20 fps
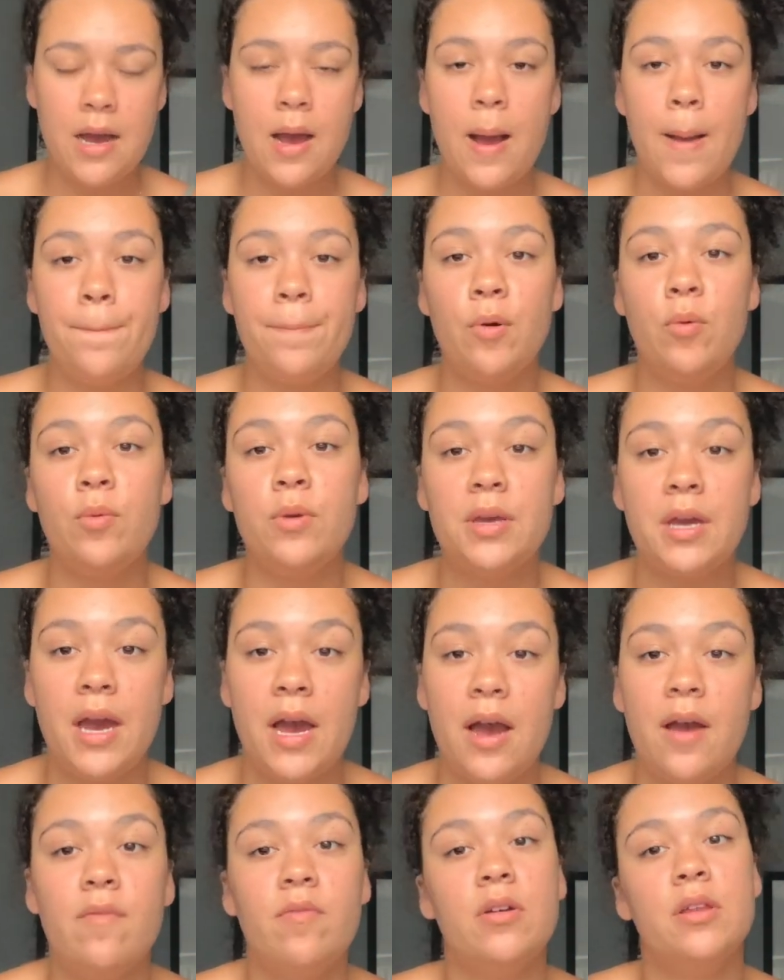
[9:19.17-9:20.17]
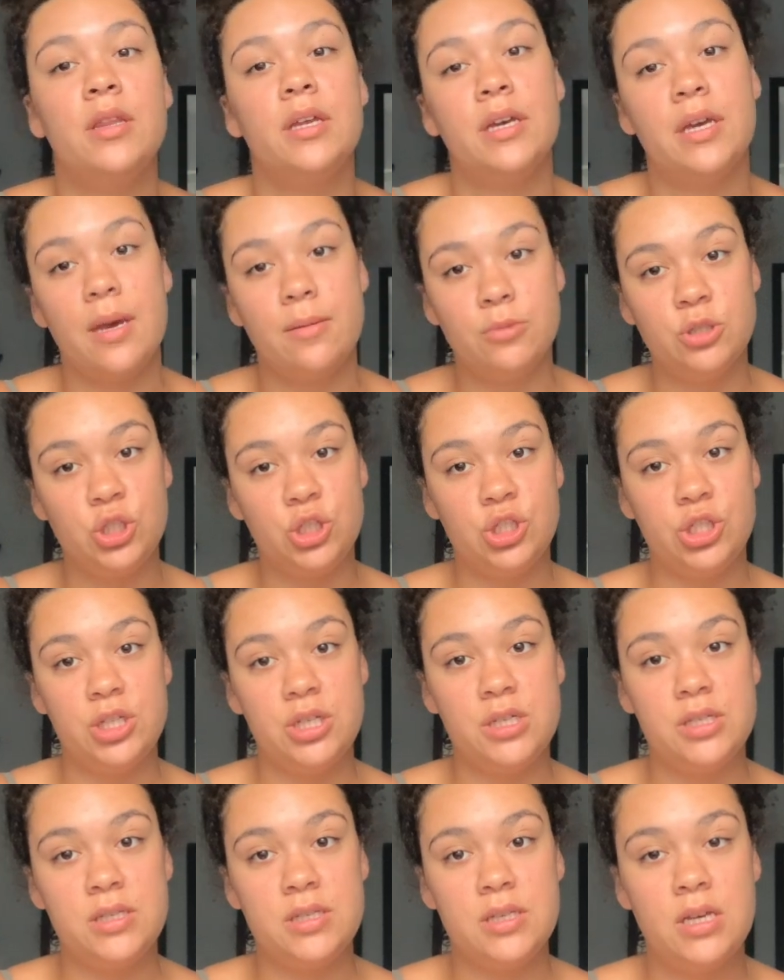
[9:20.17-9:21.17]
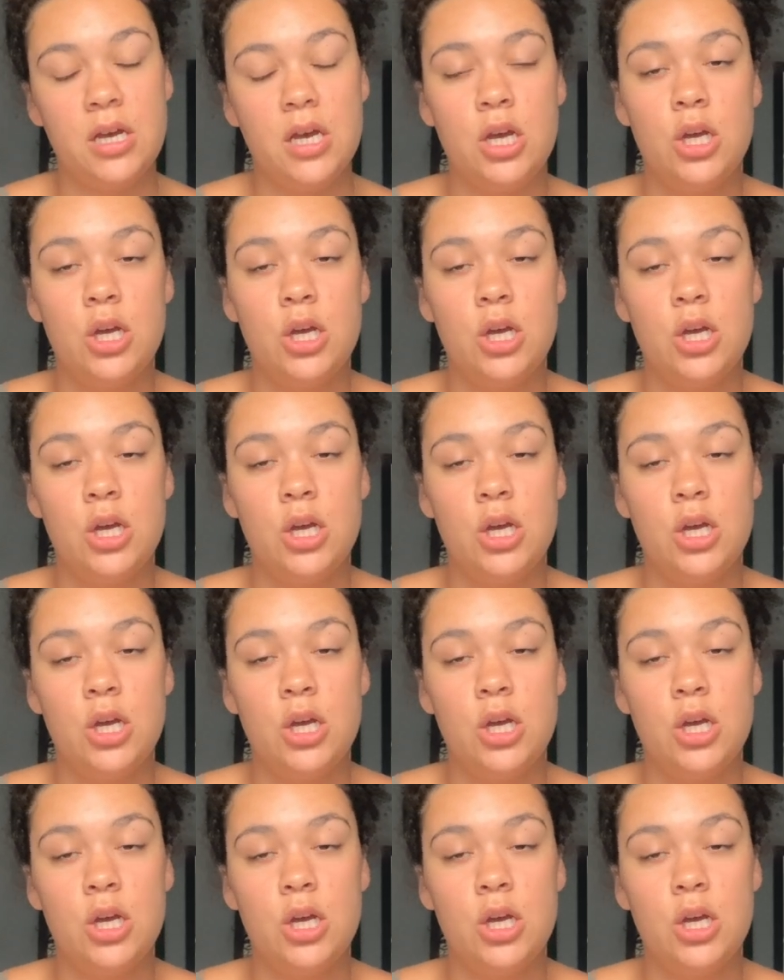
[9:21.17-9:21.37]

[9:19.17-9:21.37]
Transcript: Up, we have the chemistries.